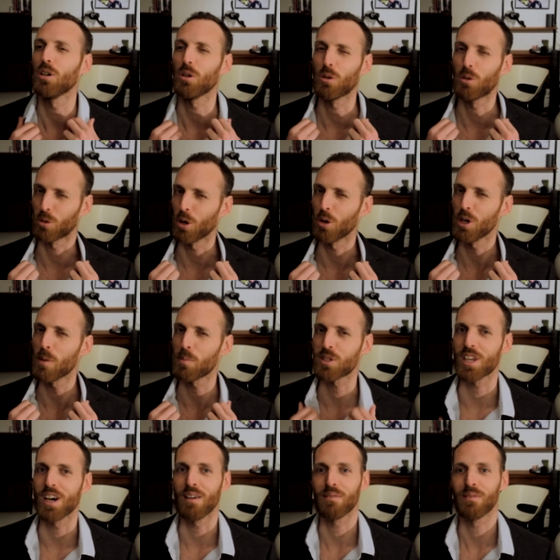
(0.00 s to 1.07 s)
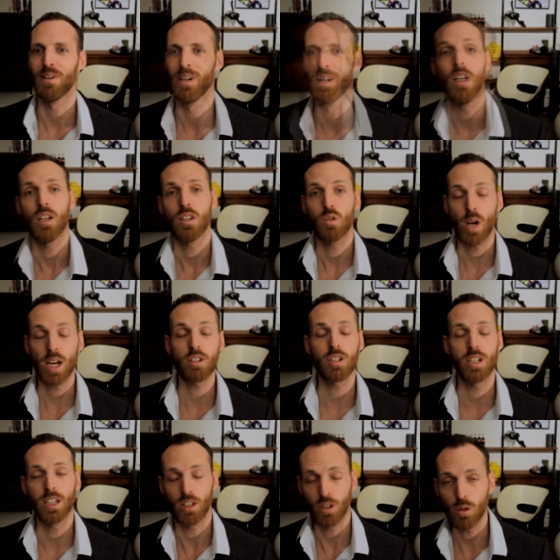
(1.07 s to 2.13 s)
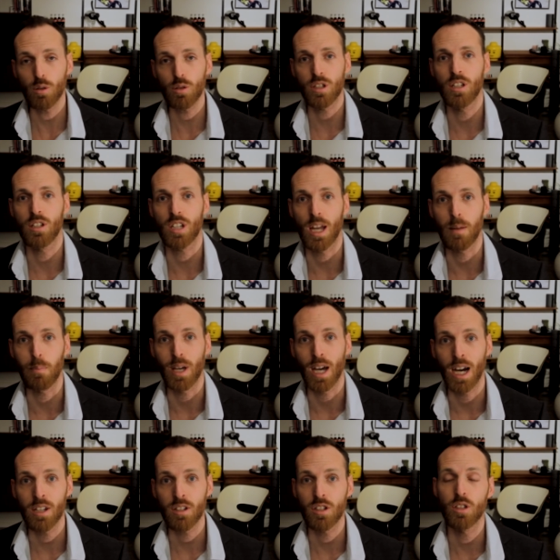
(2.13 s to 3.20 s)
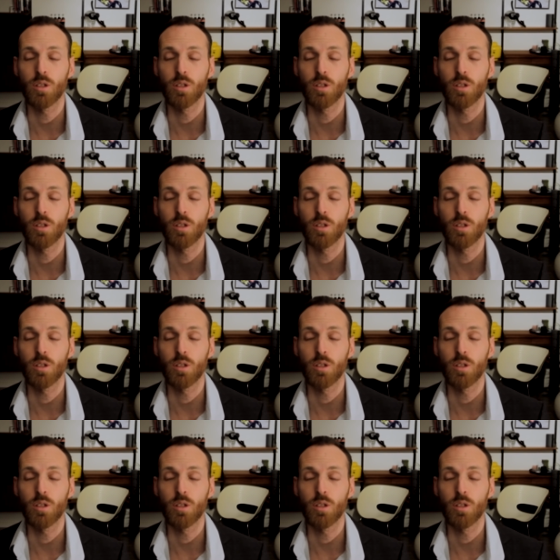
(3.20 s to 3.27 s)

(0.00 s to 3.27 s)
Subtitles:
grown-up stuff. To actually use these APIs,